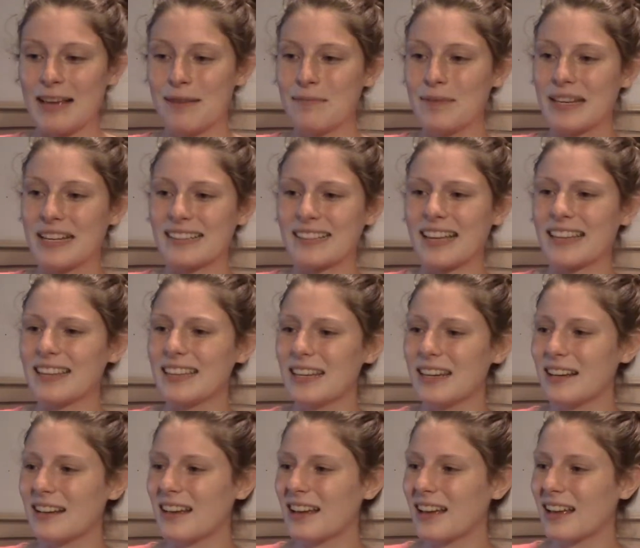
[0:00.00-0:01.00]
because I
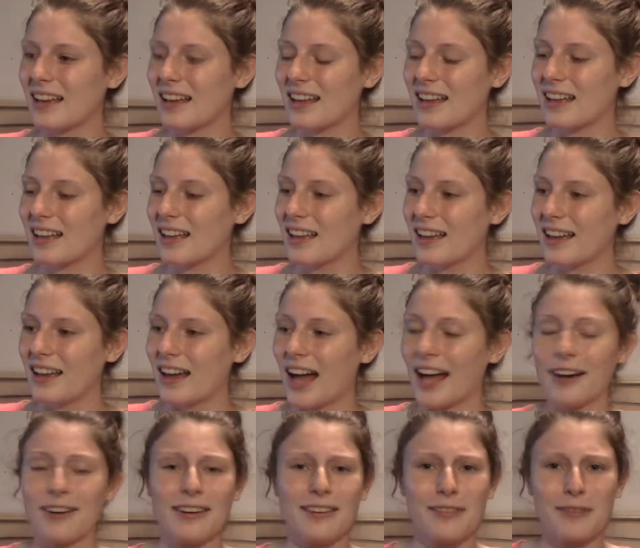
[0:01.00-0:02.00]

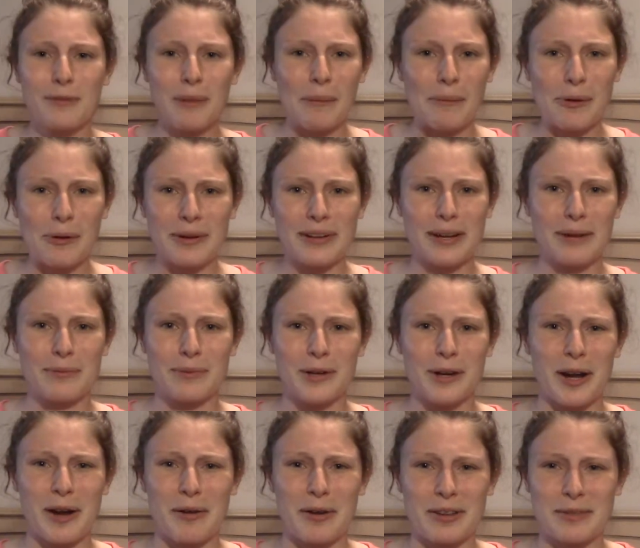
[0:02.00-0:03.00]
don't even remember what number
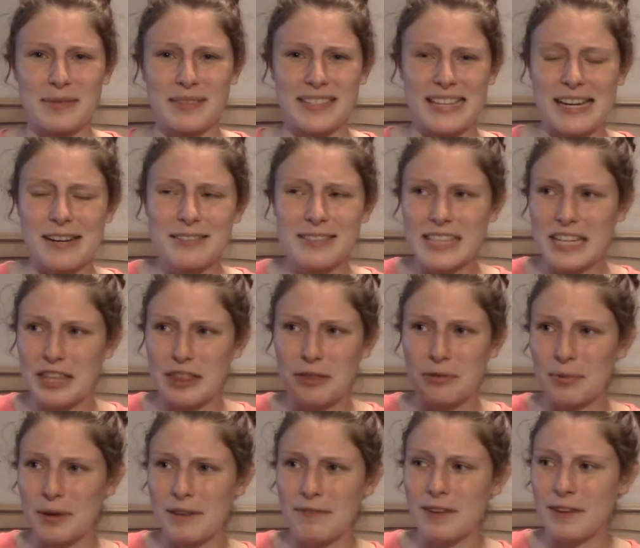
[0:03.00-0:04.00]
I was, but say I was like
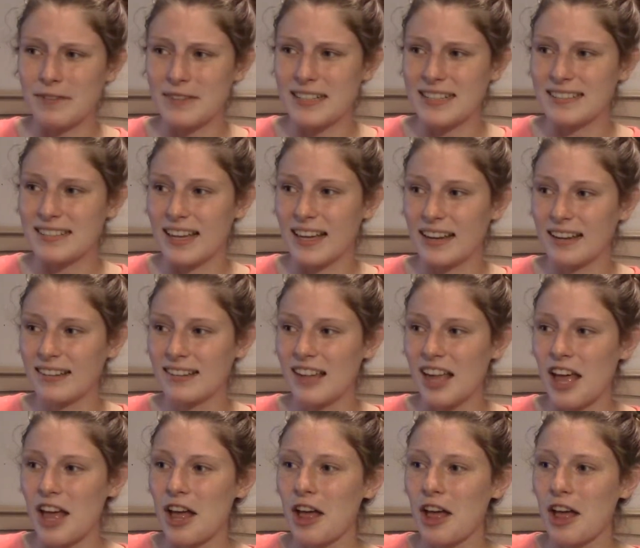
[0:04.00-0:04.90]
356,